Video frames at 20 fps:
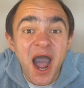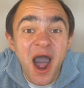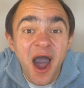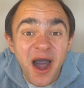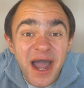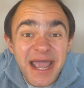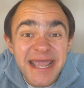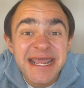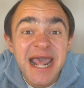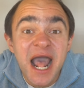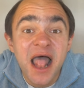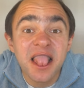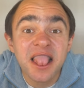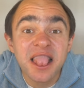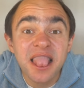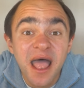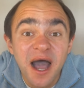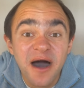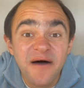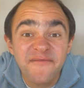I
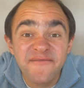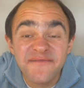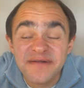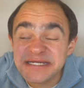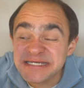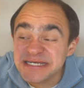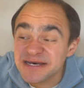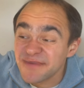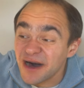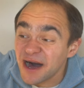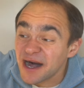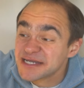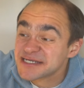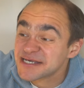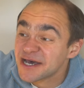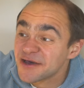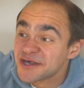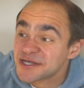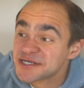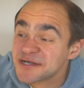love
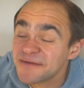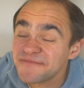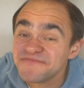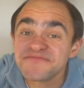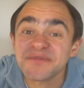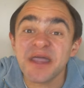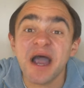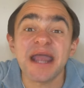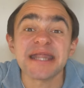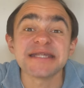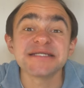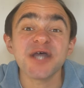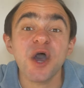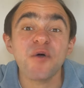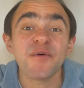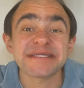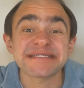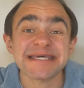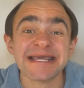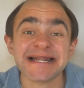tomatoes. I
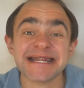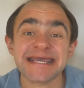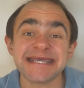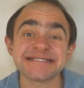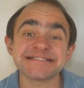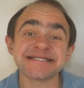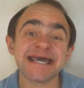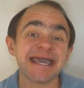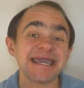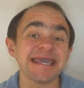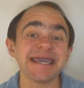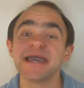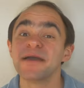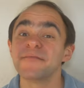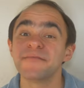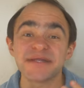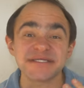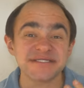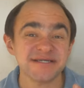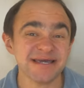know it's a cliche,
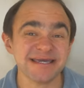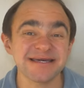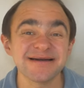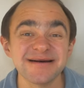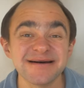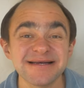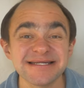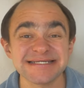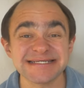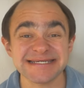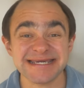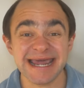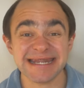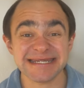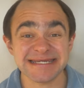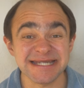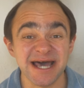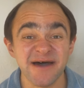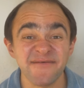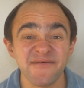but I can't get
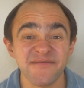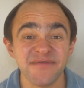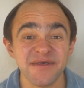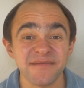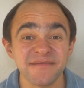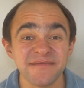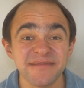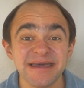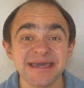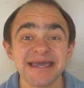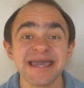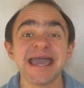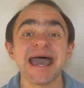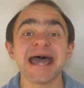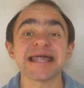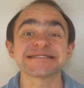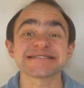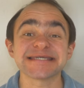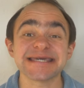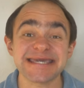enough of them.
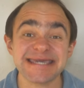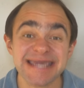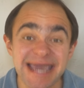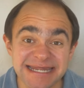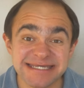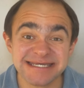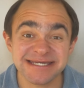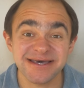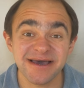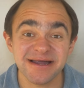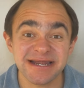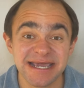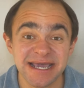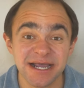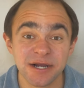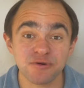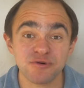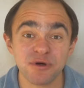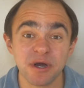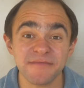And to get an earlier
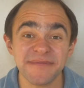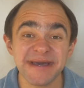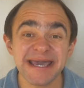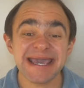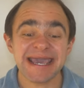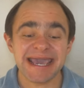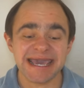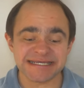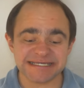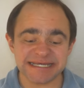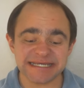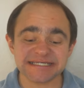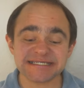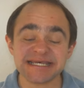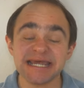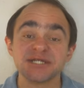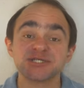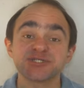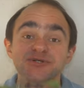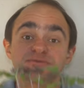crop, it's
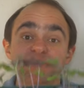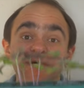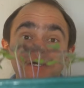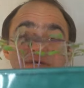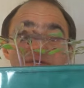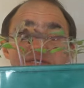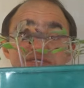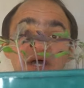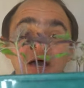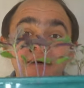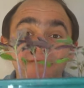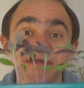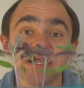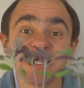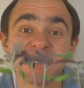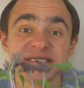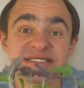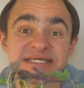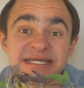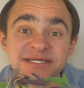essential that you start
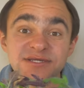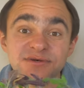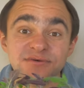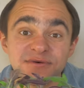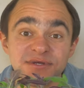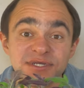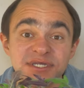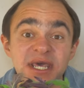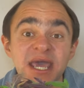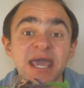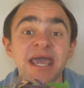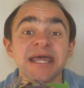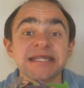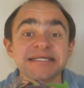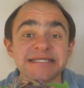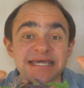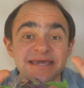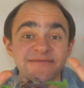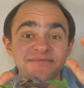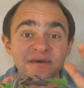plants indoors
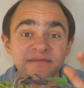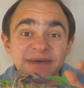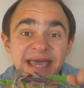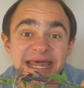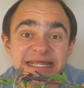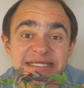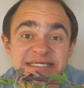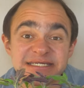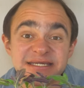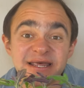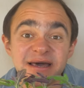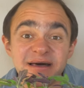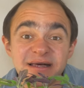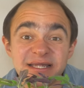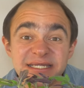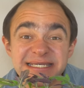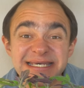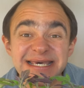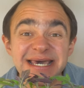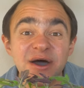to give them a head
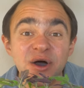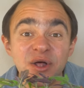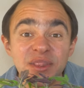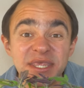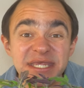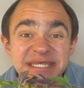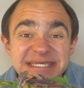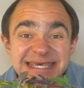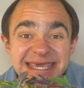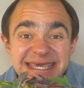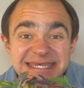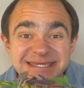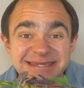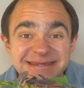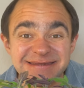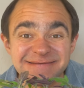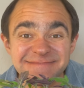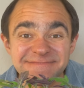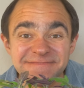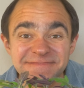start on the season.